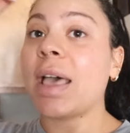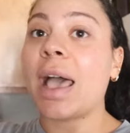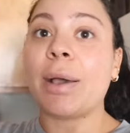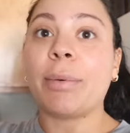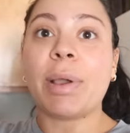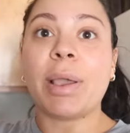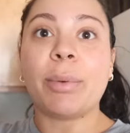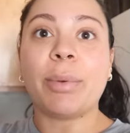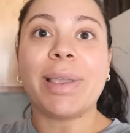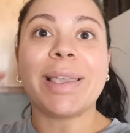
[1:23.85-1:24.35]

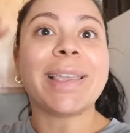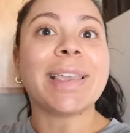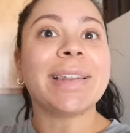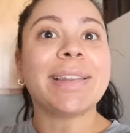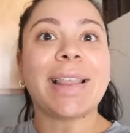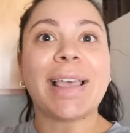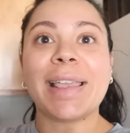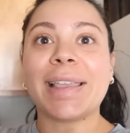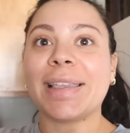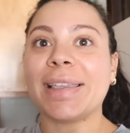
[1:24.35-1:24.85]
That way we
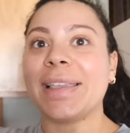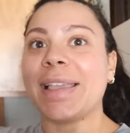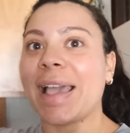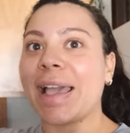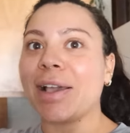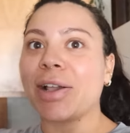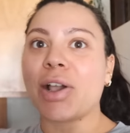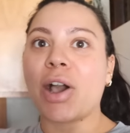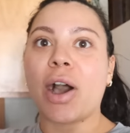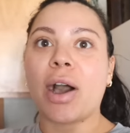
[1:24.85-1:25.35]
can like
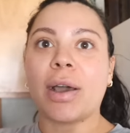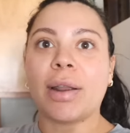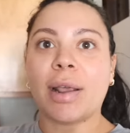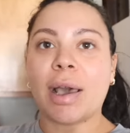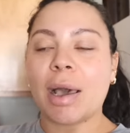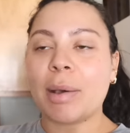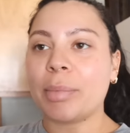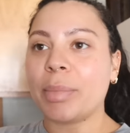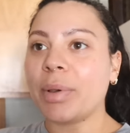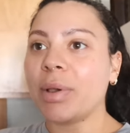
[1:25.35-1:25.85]
get caught
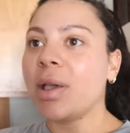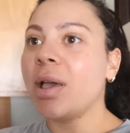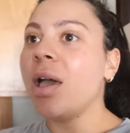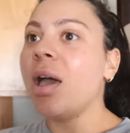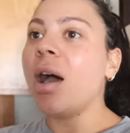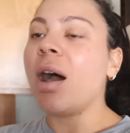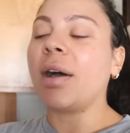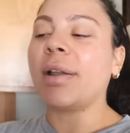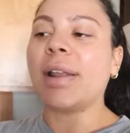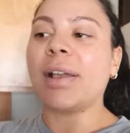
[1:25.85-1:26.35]
up
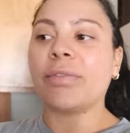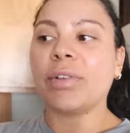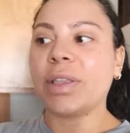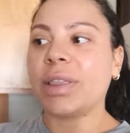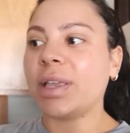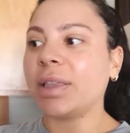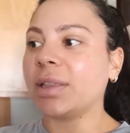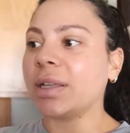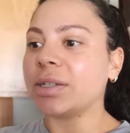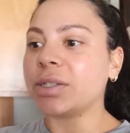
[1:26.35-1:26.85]
on
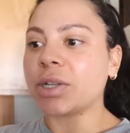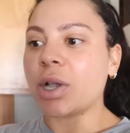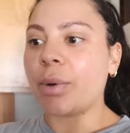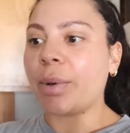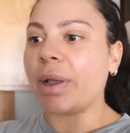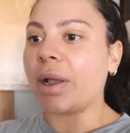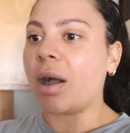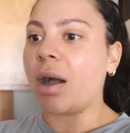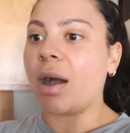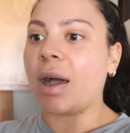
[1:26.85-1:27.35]
everything that's
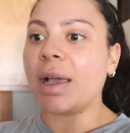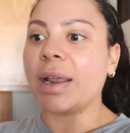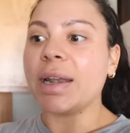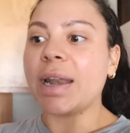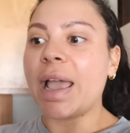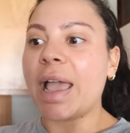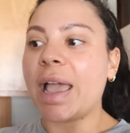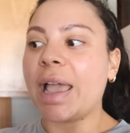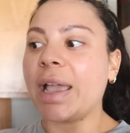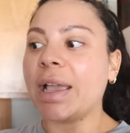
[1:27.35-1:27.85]
going on
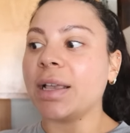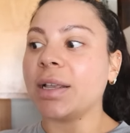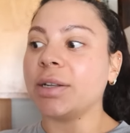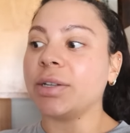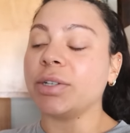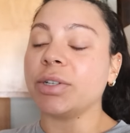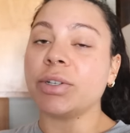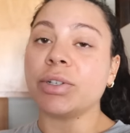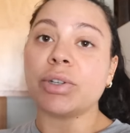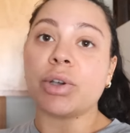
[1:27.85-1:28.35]

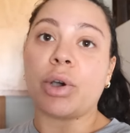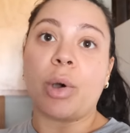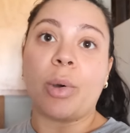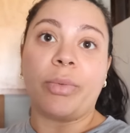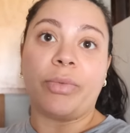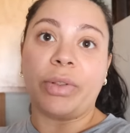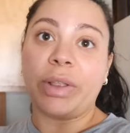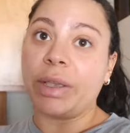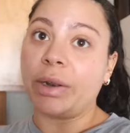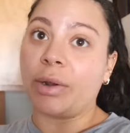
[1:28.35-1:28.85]
and
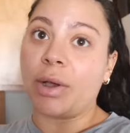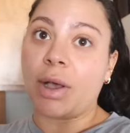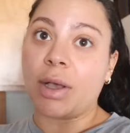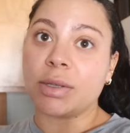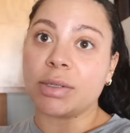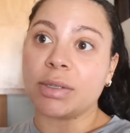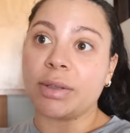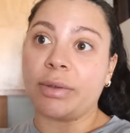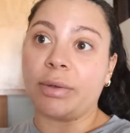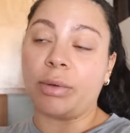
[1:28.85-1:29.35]
hopefully it'll
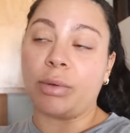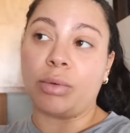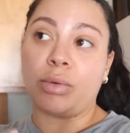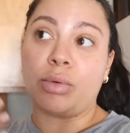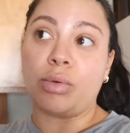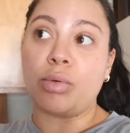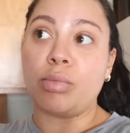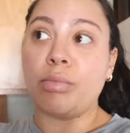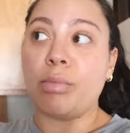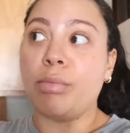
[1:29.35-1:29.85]

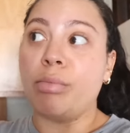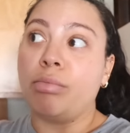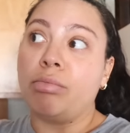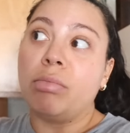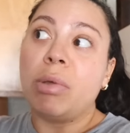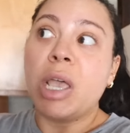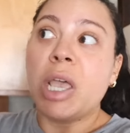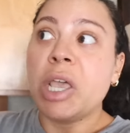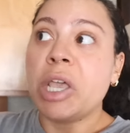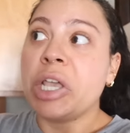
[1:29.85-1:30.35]
also
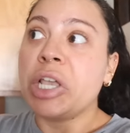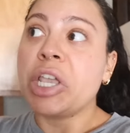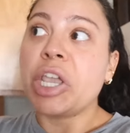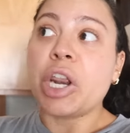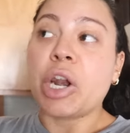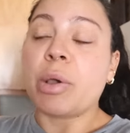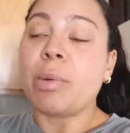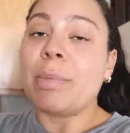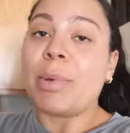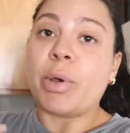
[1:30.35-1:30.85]
mm, you
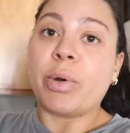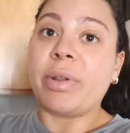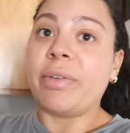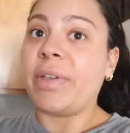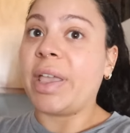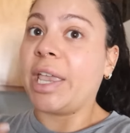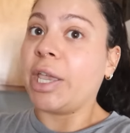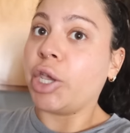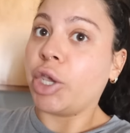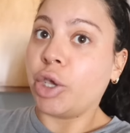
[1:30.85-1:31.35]
know
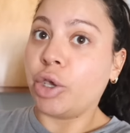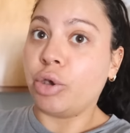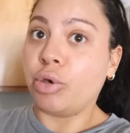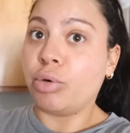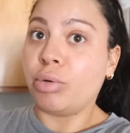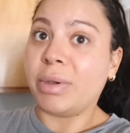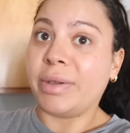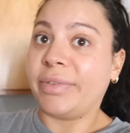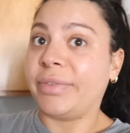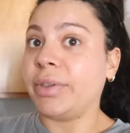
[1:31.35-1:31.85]
motivate
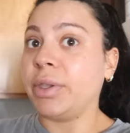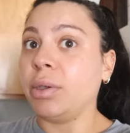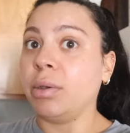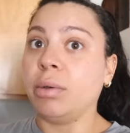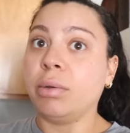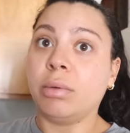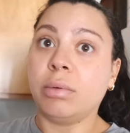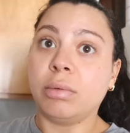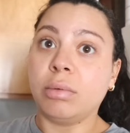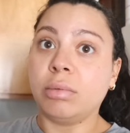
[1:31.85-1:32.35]
you if
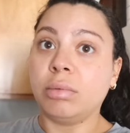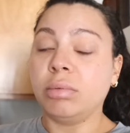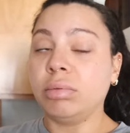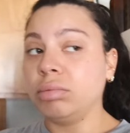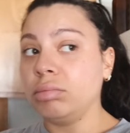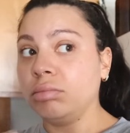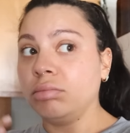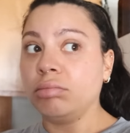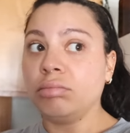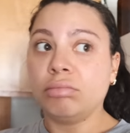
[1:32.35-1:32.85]
you
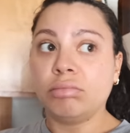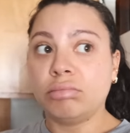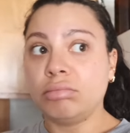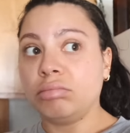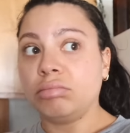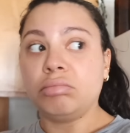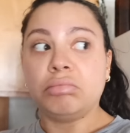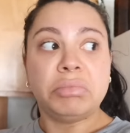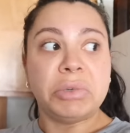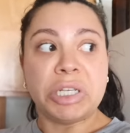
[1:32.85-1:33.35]

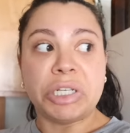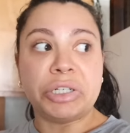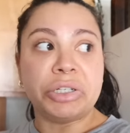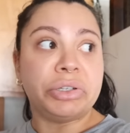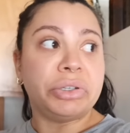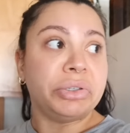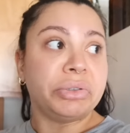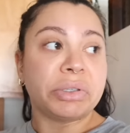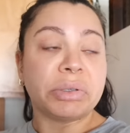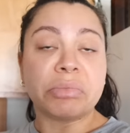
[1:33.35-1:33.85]
need to
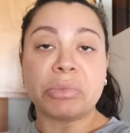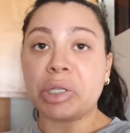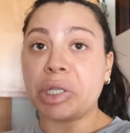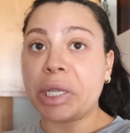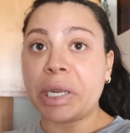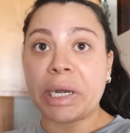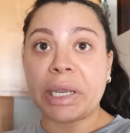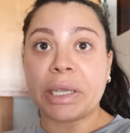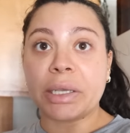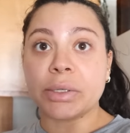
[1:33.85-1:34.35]
do some
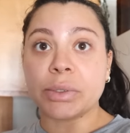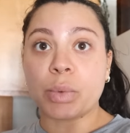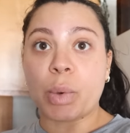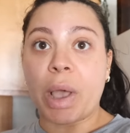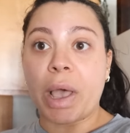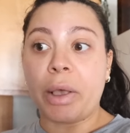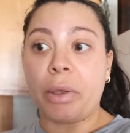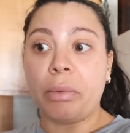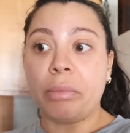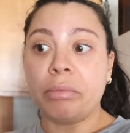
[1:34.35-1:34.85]
cleaning as
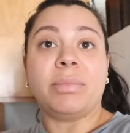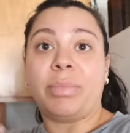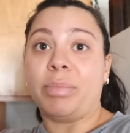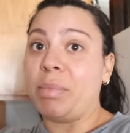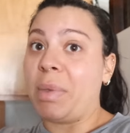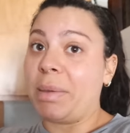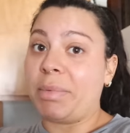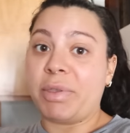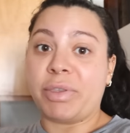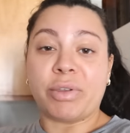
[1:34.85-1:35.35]
well.
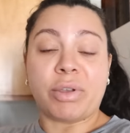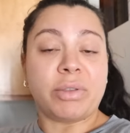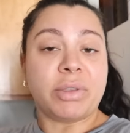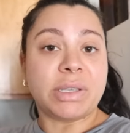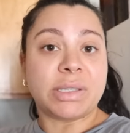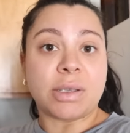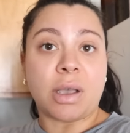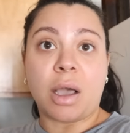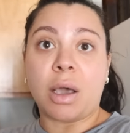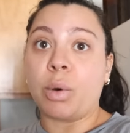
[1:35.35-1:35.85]
Maybe throw
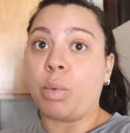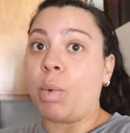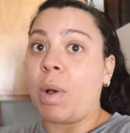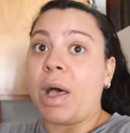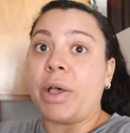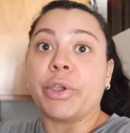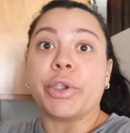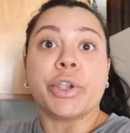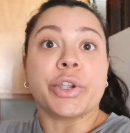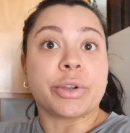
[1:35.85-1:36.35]
this on
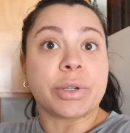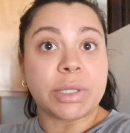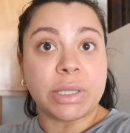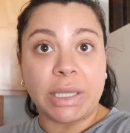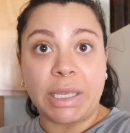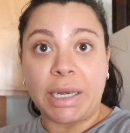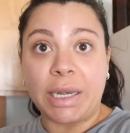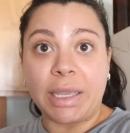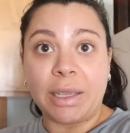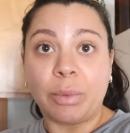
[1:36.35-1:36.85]
while you're
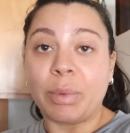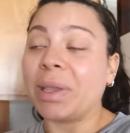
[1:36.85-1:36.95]
cleaning.